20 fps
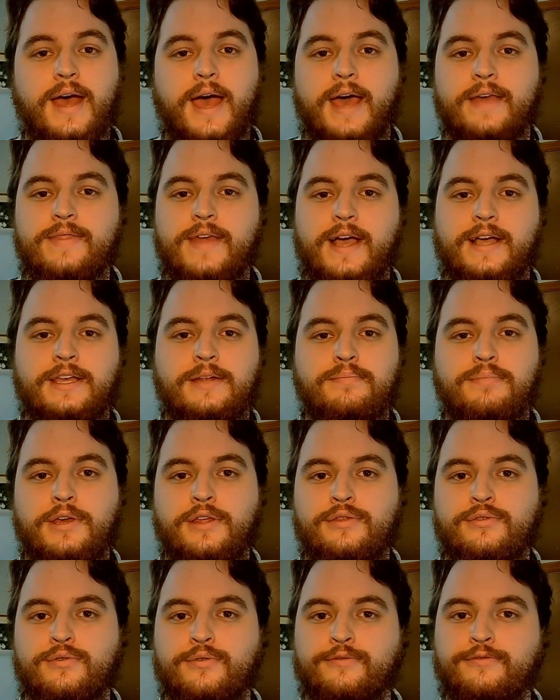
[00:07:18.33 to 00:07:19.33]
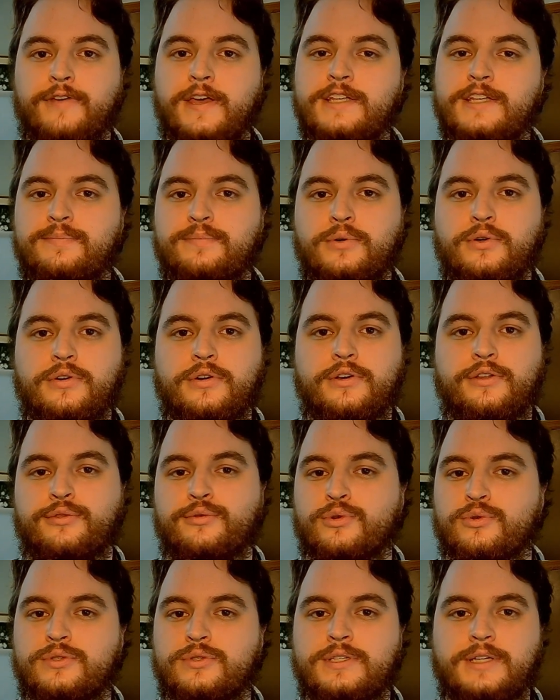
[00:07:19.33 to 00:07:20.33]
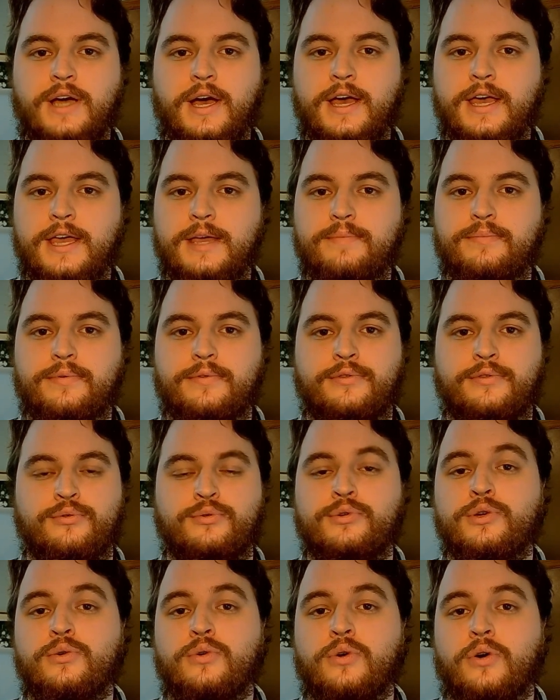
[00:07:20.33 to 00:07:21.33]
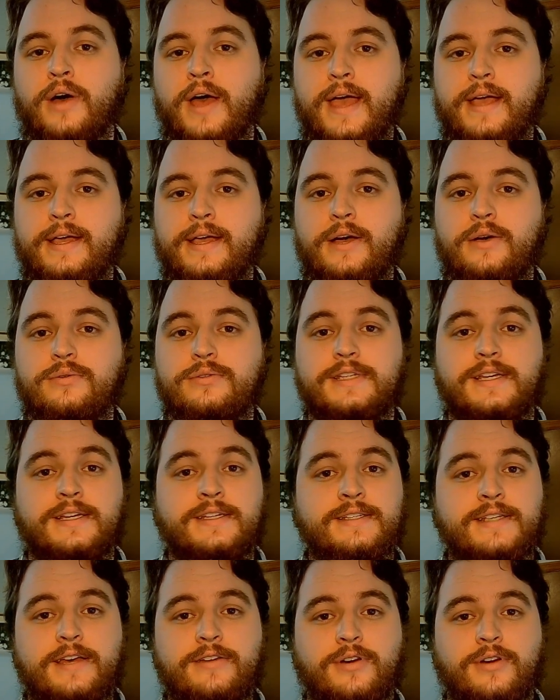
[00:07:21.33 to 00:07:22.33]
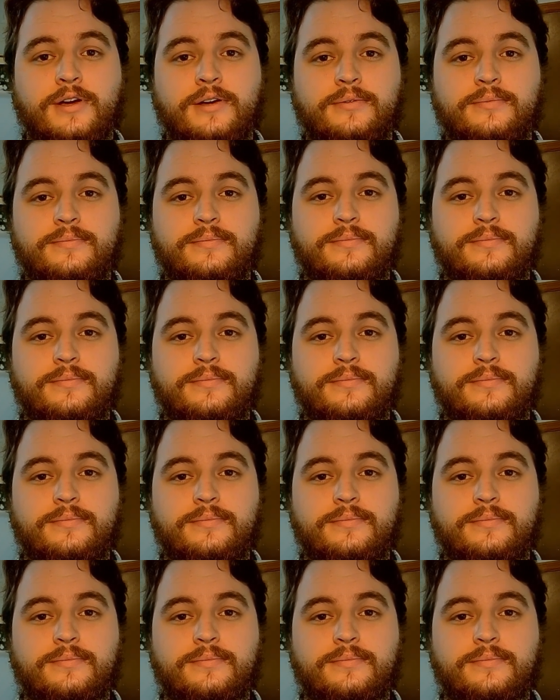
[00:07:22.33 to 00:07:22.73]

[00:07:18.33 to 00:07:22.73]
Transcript: And that can be through Facebook, through Skype, through Google Hangouts, etc.